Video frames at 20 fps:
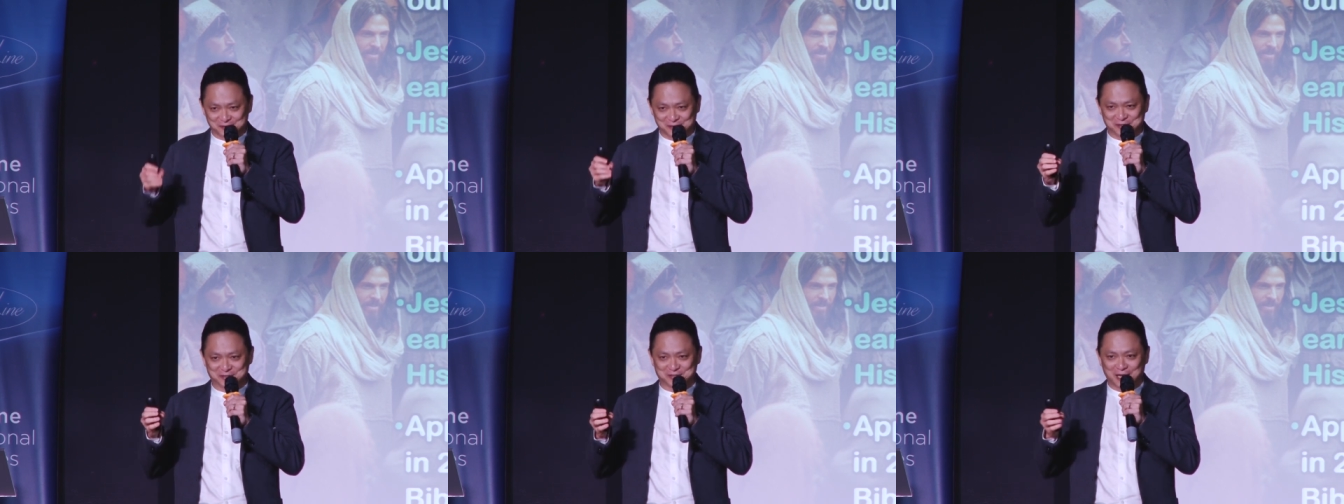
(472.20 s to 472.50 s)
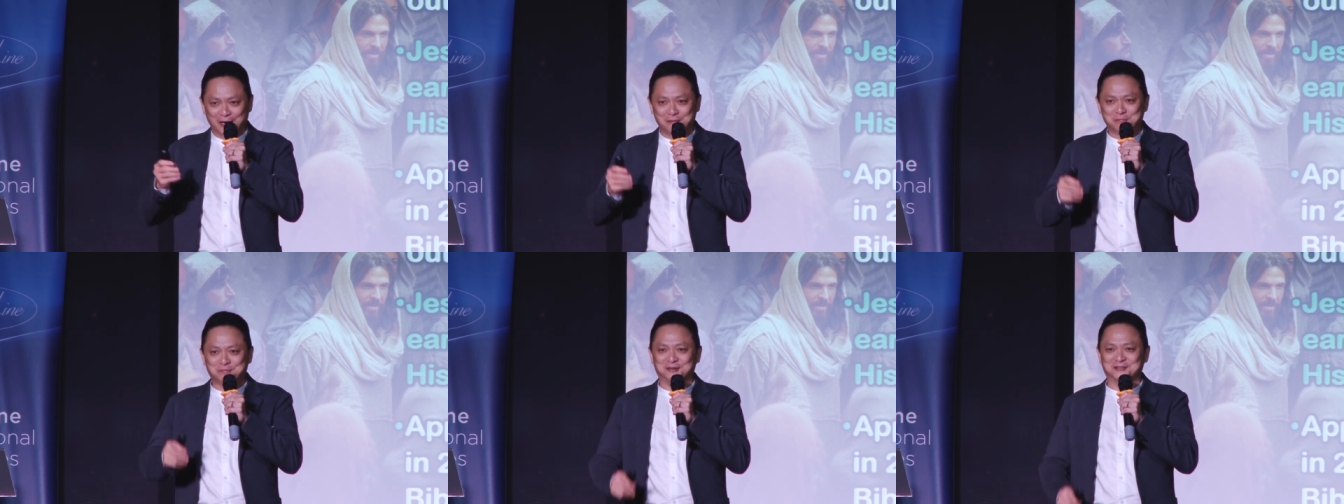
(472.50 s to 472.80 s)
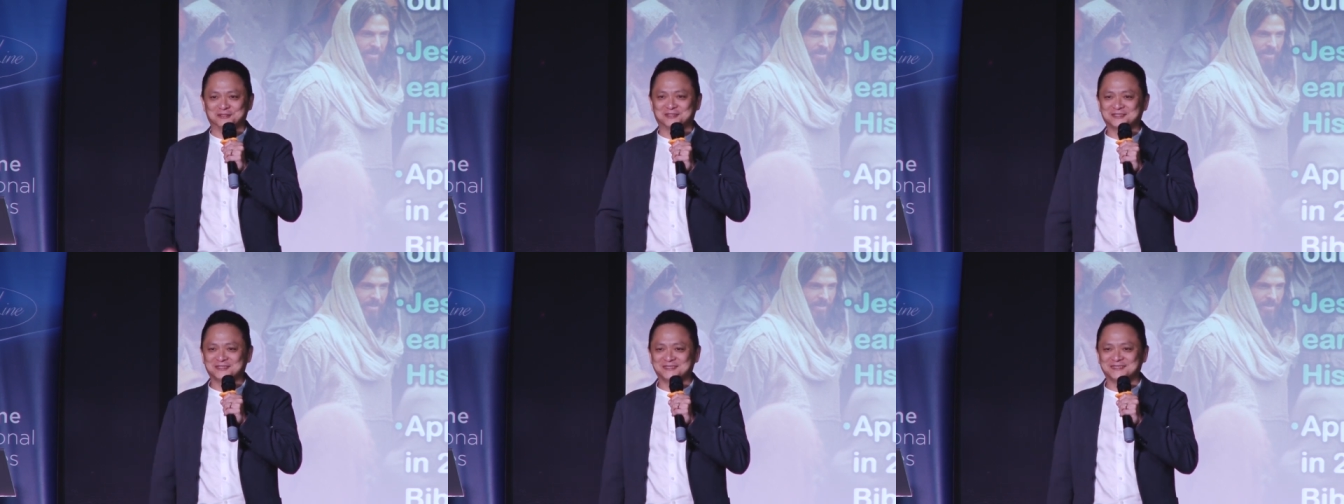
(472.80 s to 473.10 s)

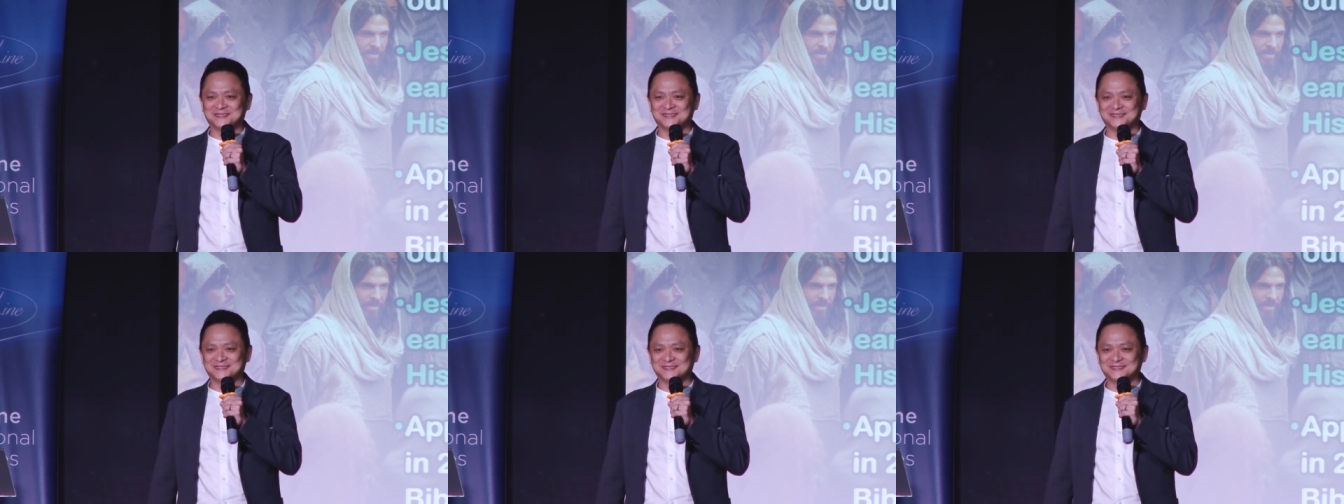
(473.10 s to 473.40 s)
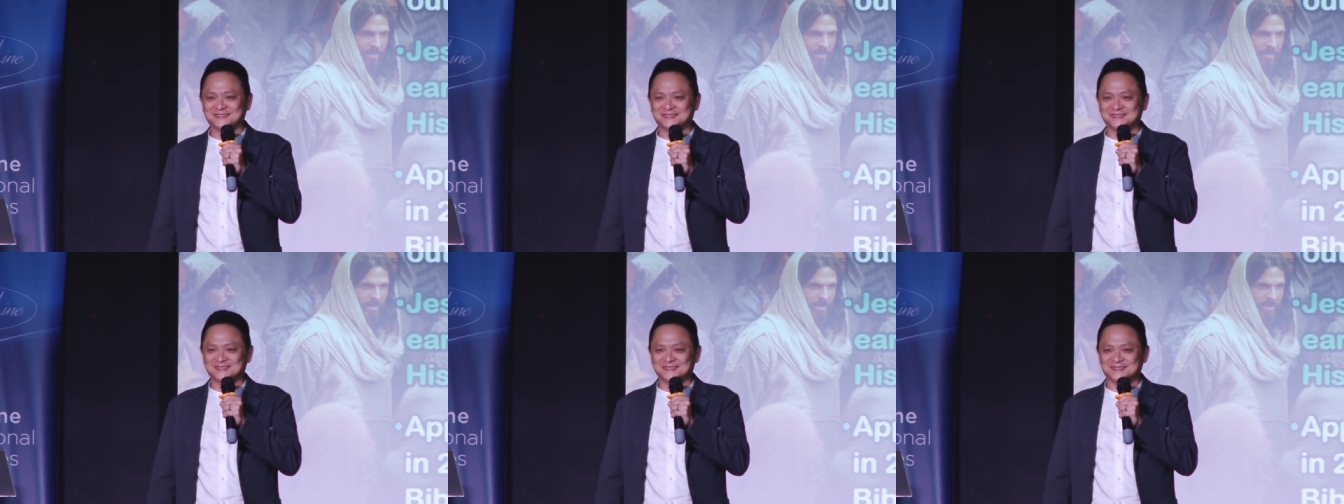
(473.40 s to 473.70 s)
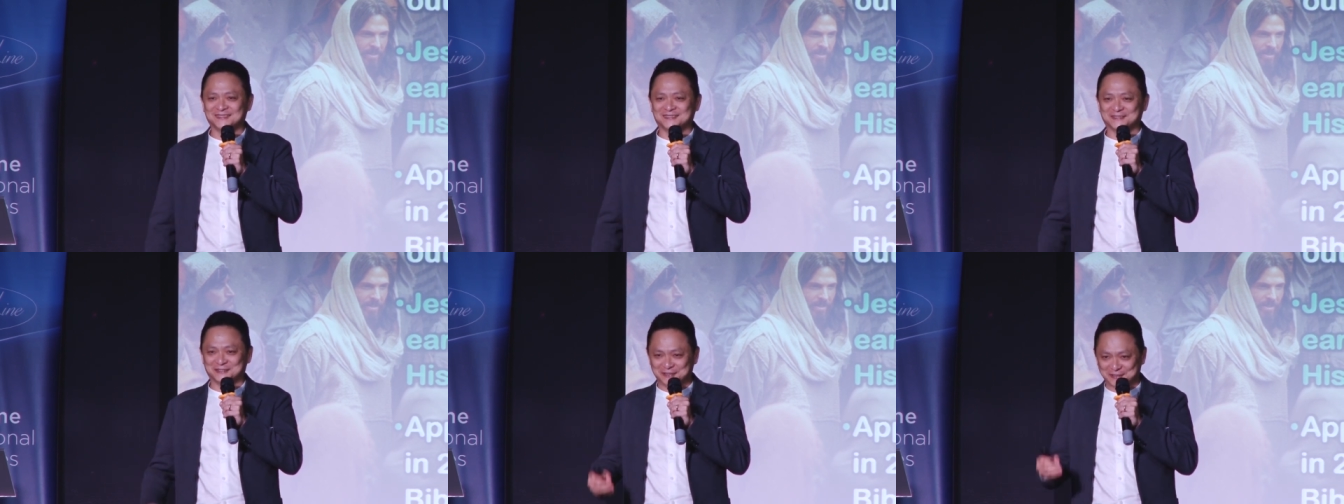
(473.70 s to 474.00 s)
Disciples.
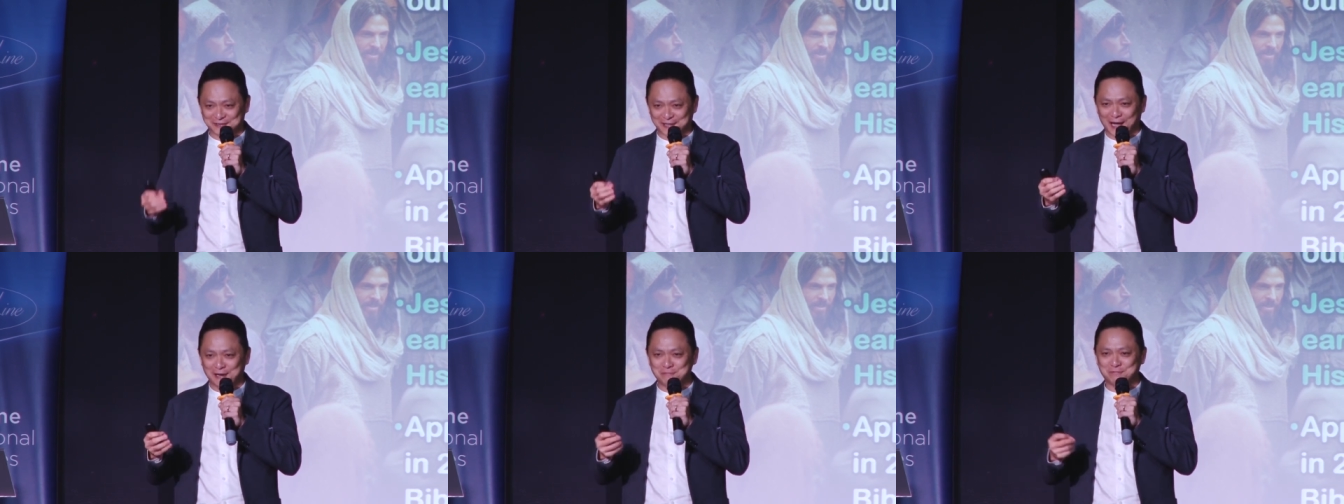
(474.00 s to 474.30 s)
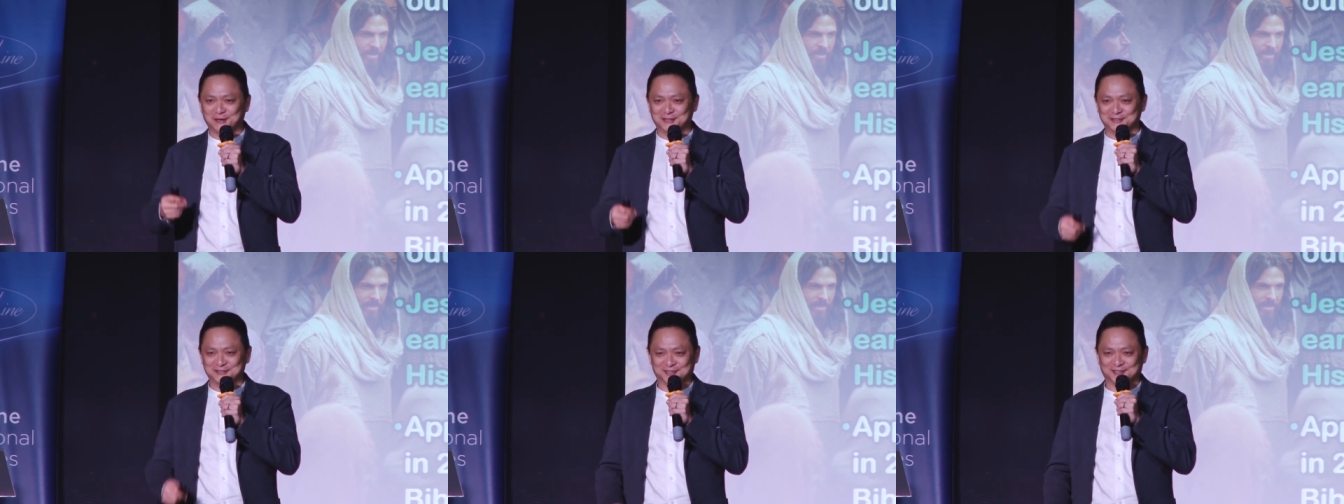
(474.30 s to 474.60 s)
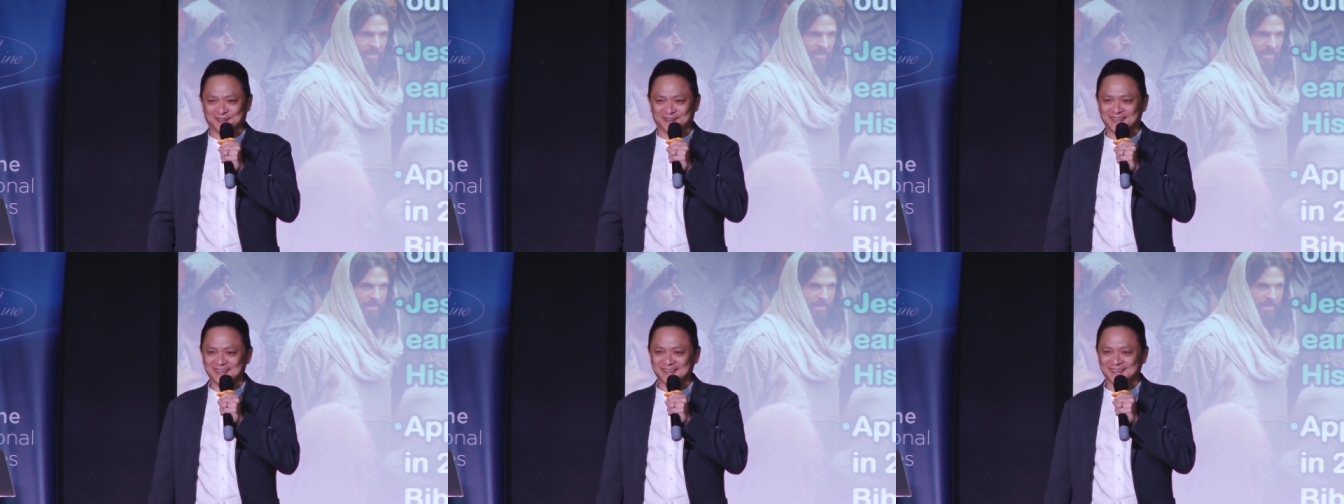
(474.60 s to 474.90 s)

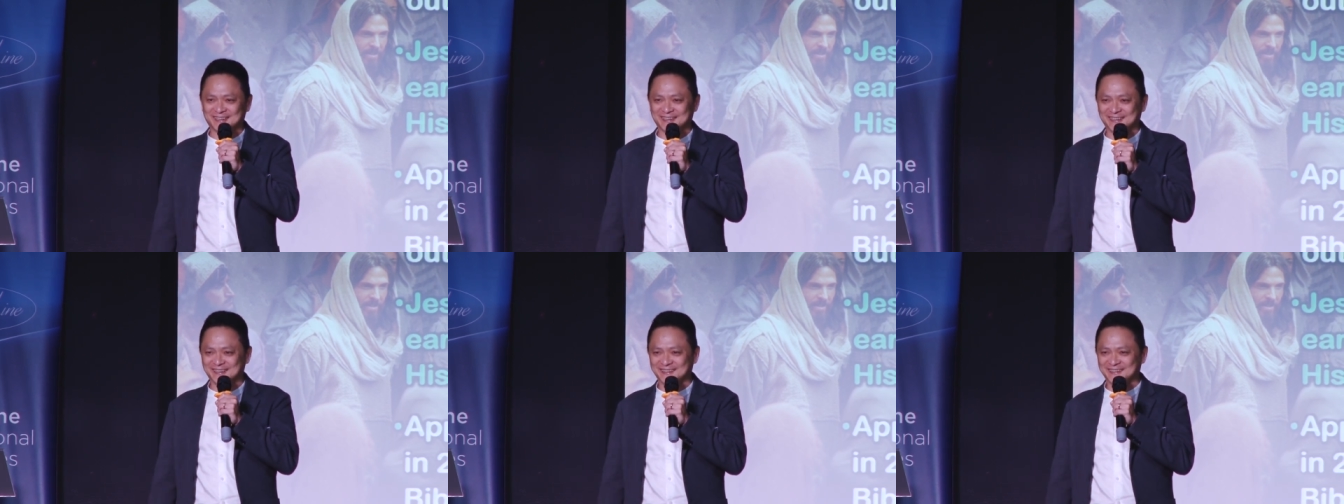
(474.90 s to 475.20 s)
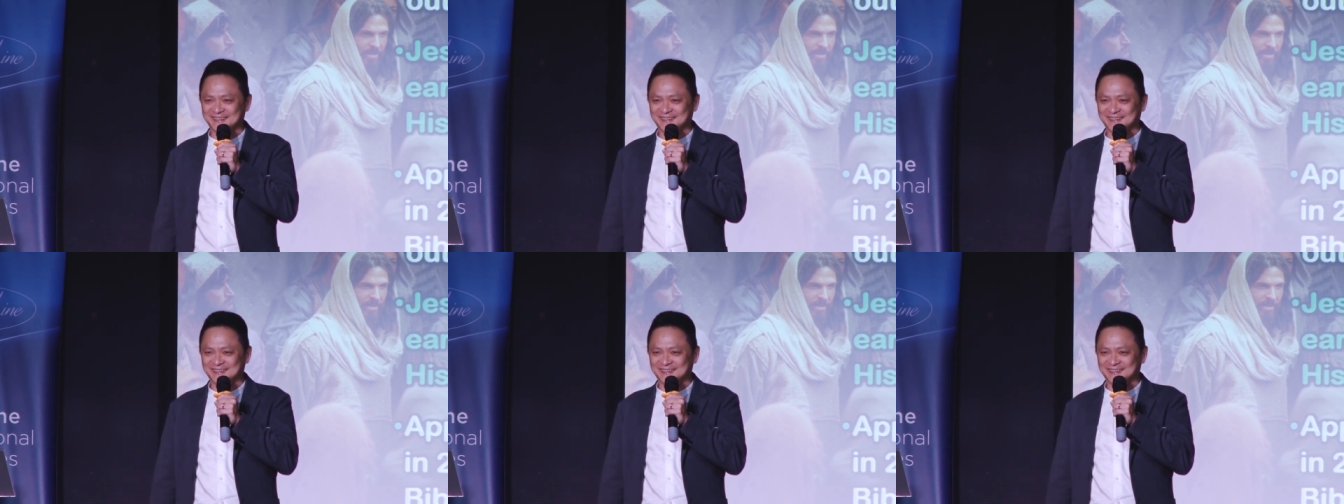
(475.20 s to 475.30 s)
Disciples, correct?